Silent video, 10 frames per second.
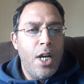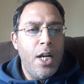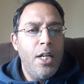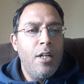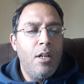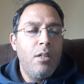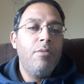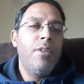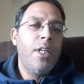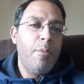child
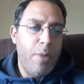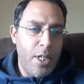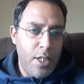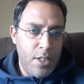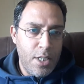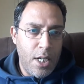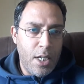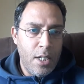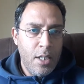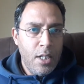of a dependent child.